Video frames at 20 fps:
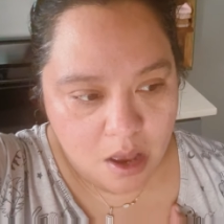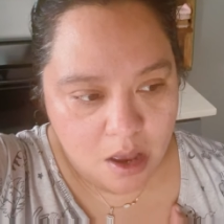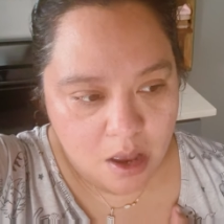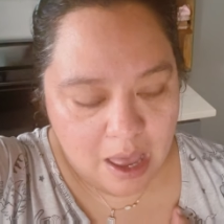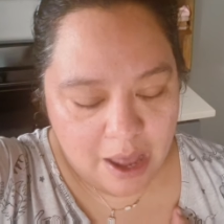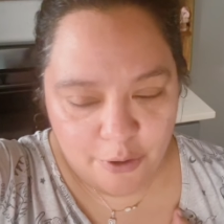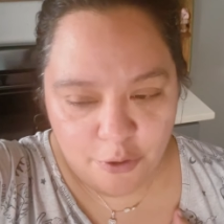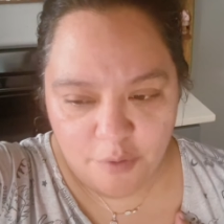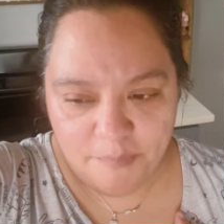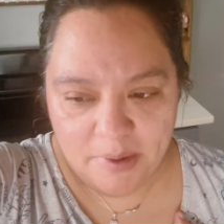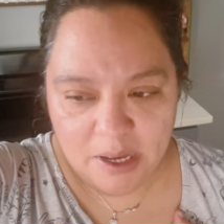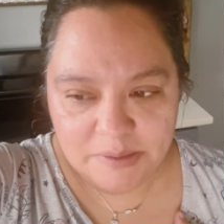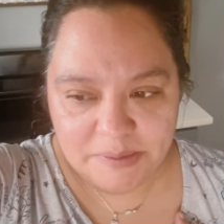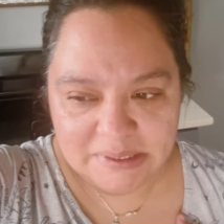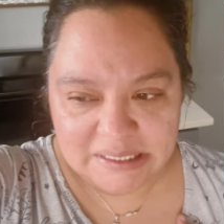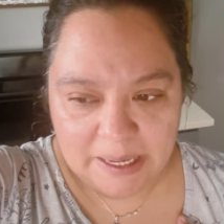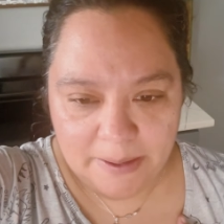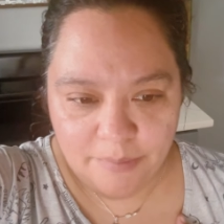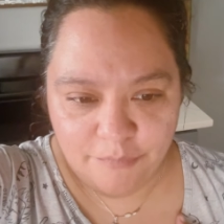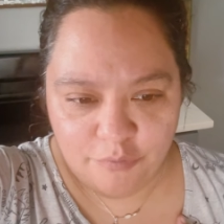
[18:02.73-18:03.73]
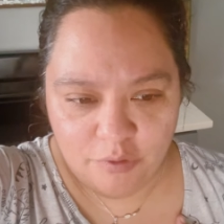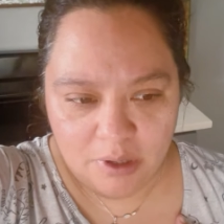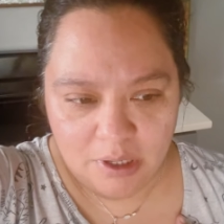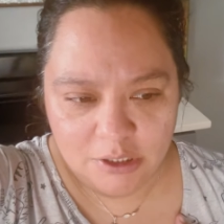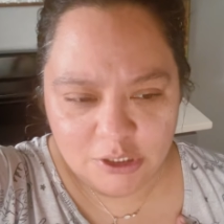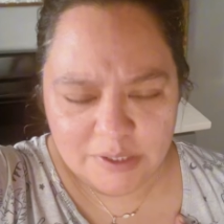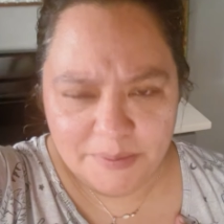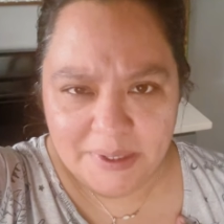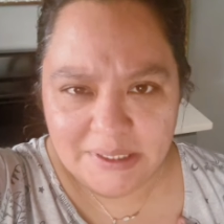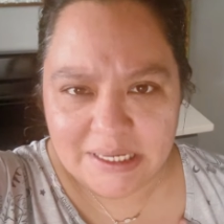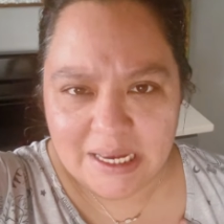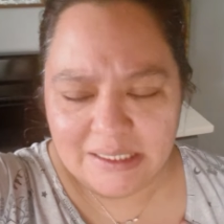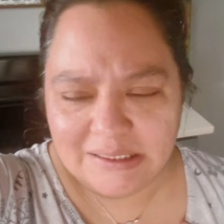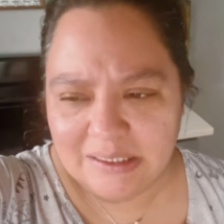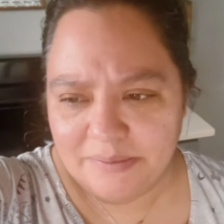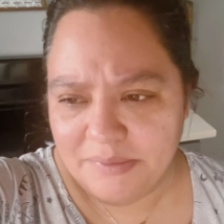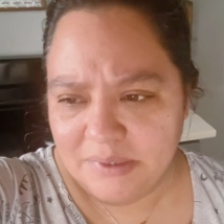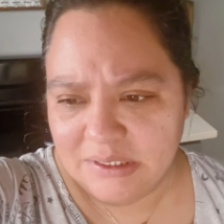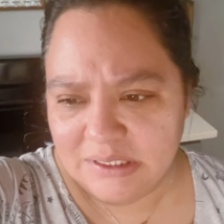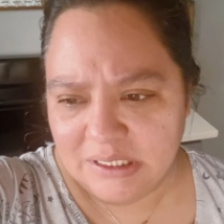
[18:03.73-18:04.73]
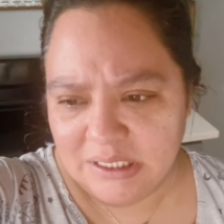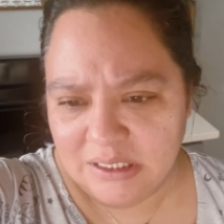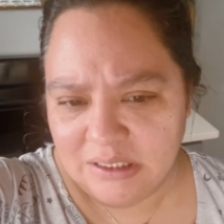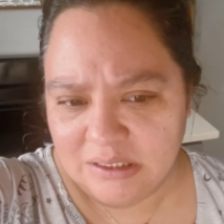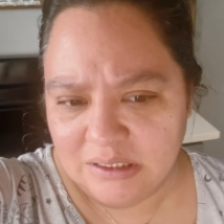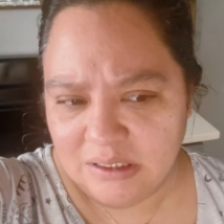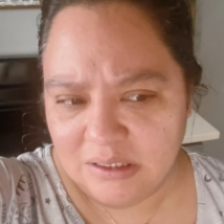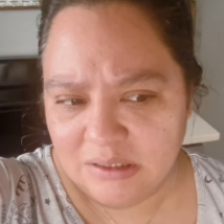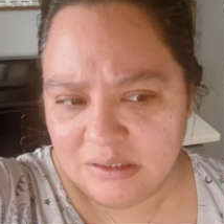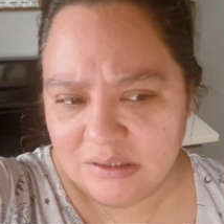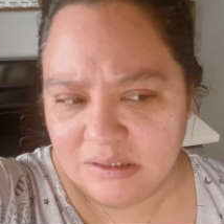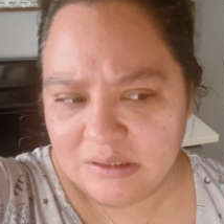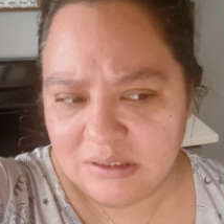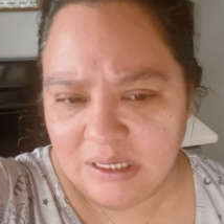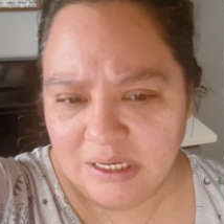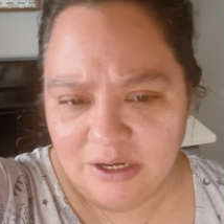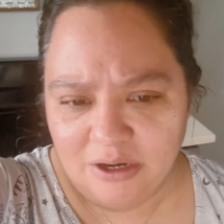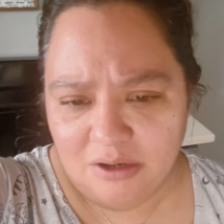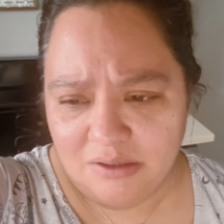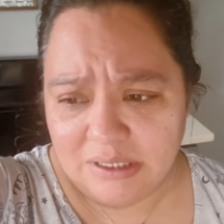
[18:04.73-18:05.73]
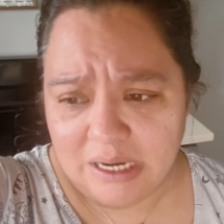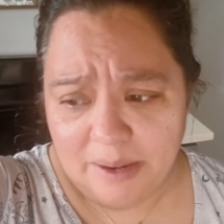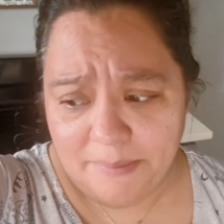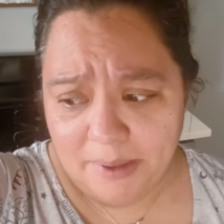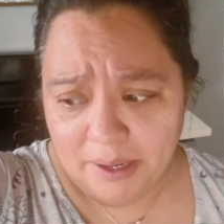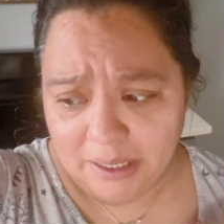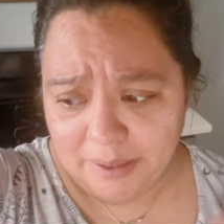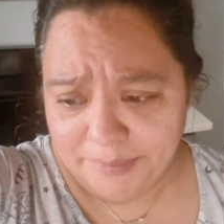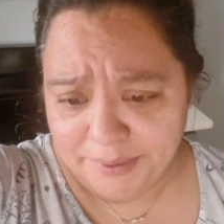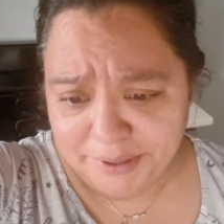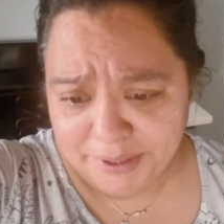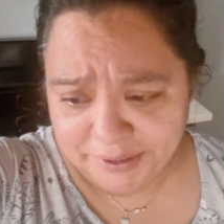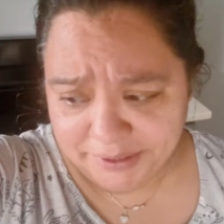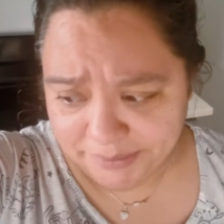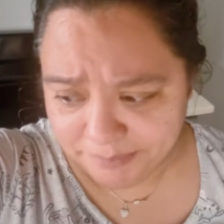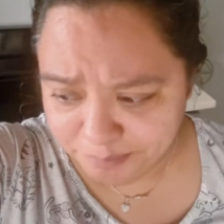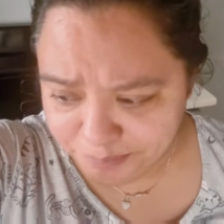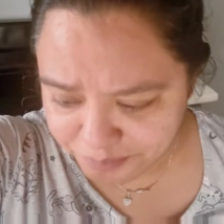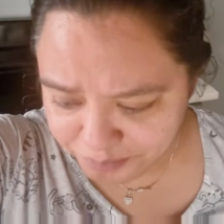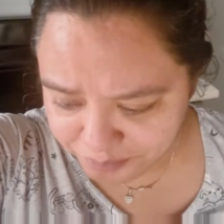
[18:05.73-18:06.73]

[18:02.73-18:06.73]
don't know if my husband's coming for lunch. Let me text him and see, because he knows that I'm not going to be cooking.